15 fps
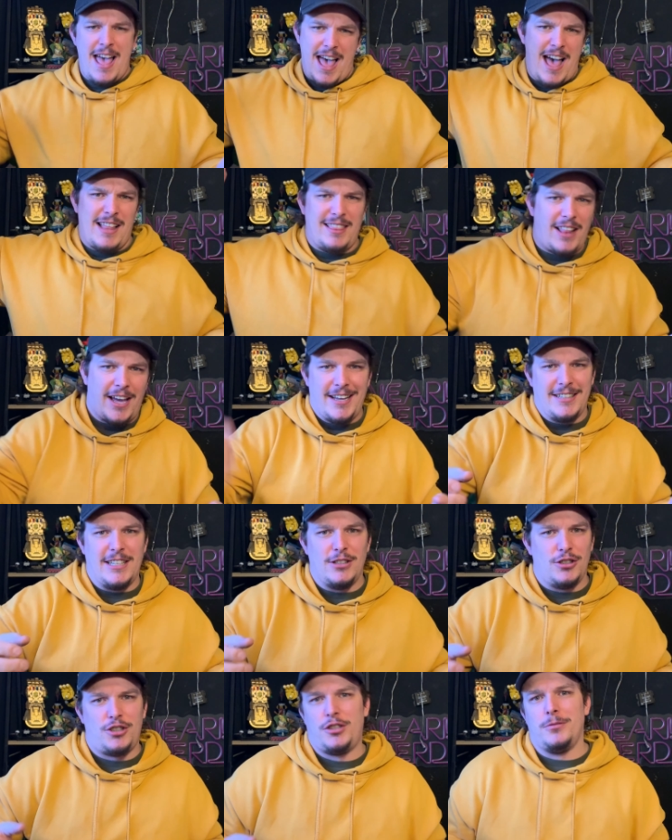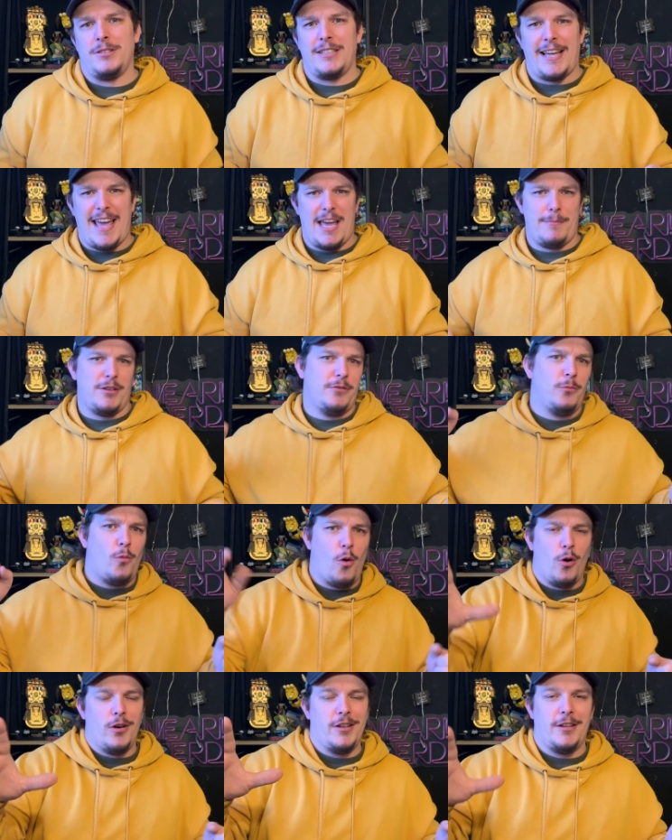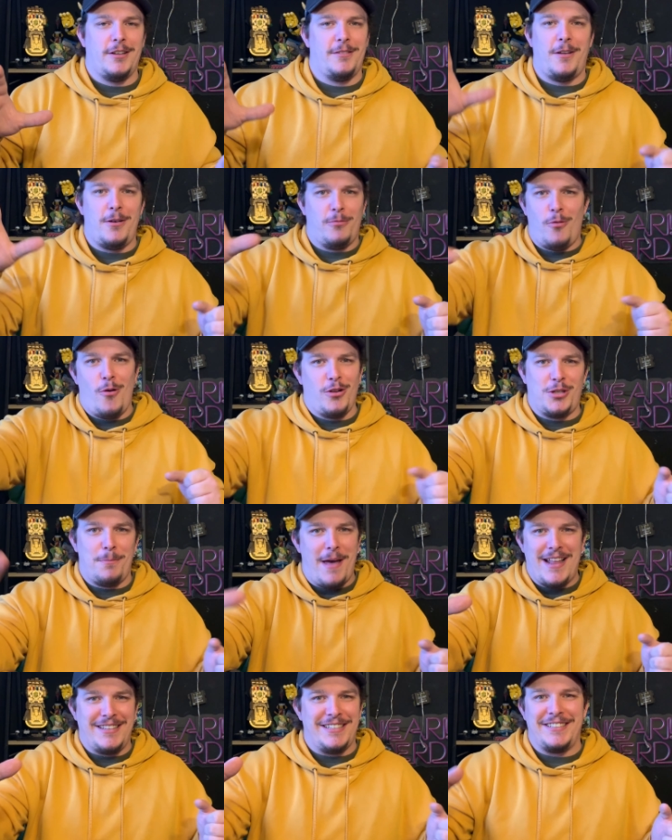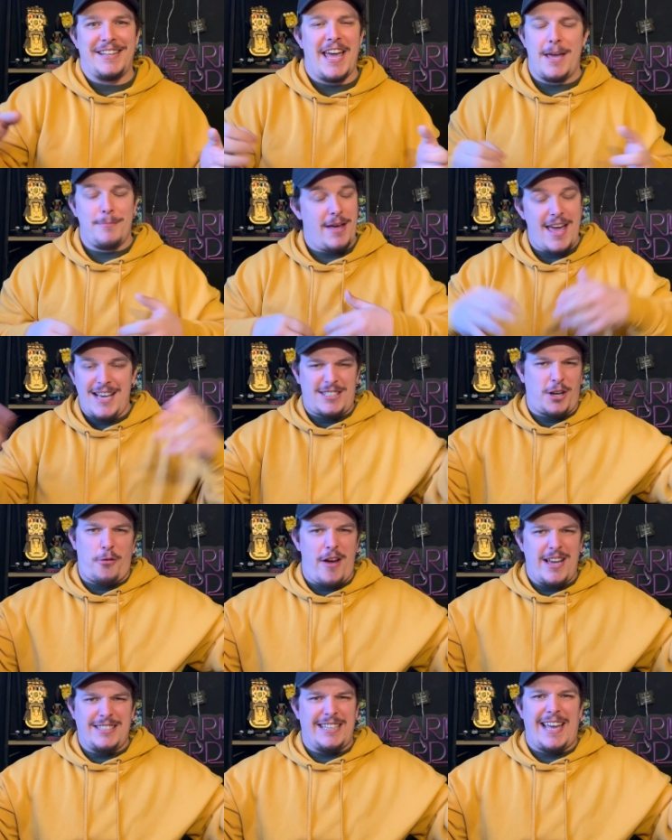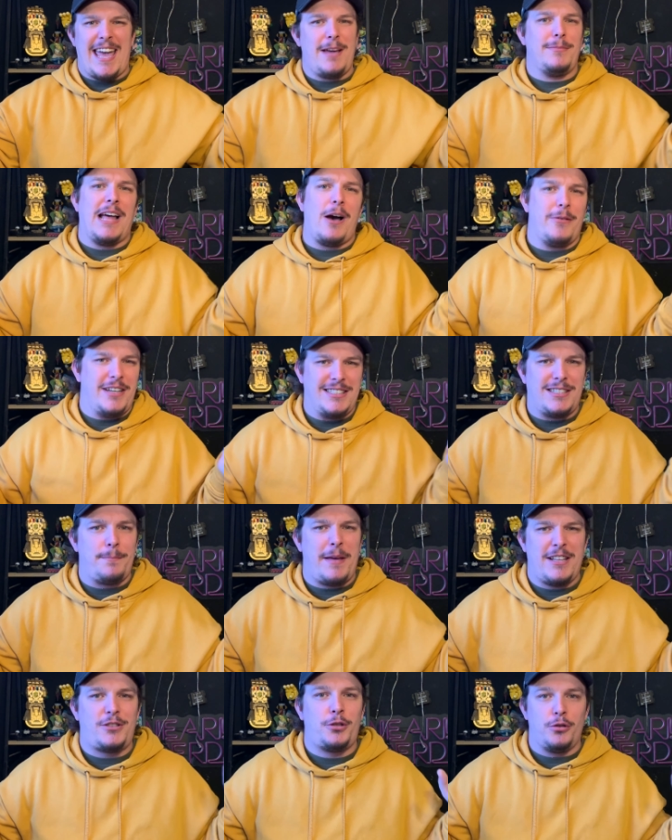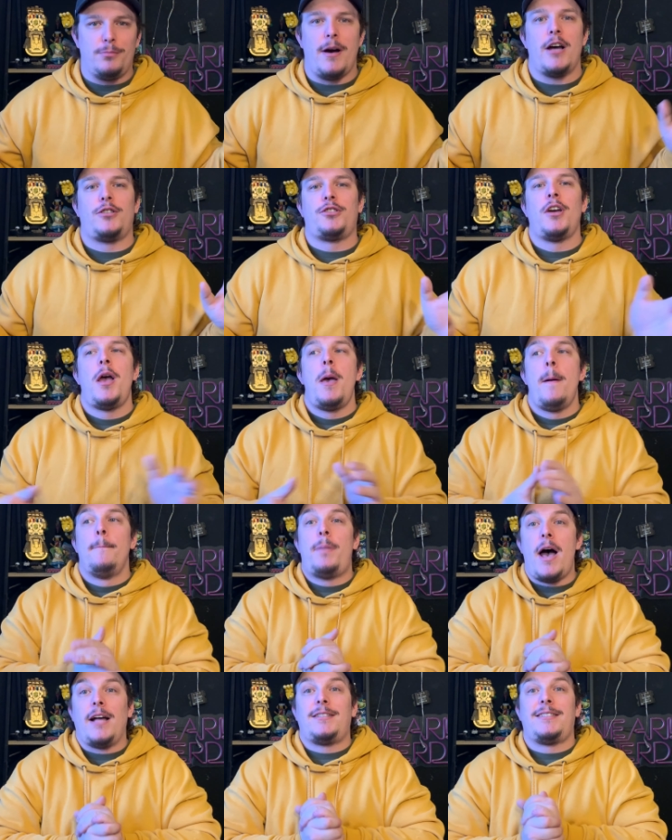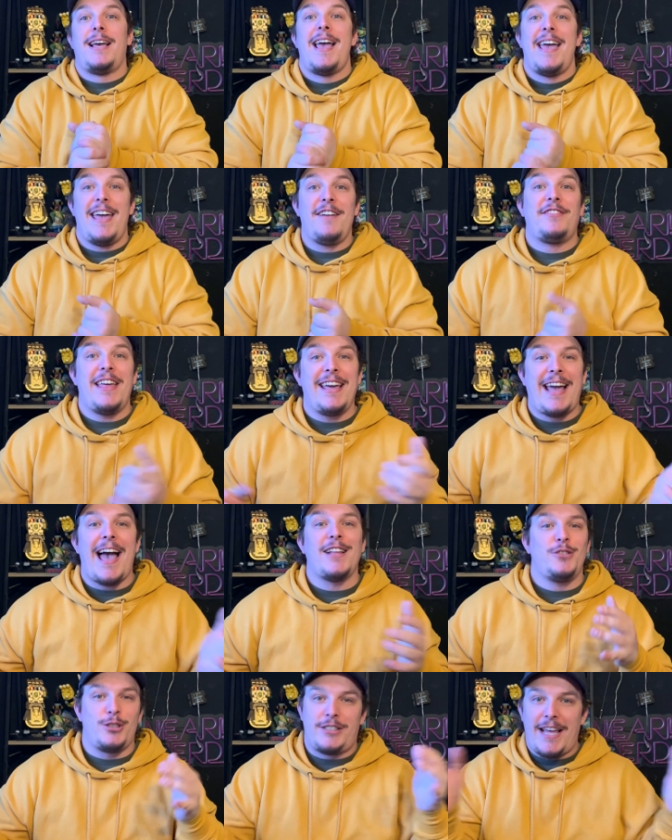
a lightning shooting game and water water bending game. It's a crazy game now and it's a bit too much. But if they can just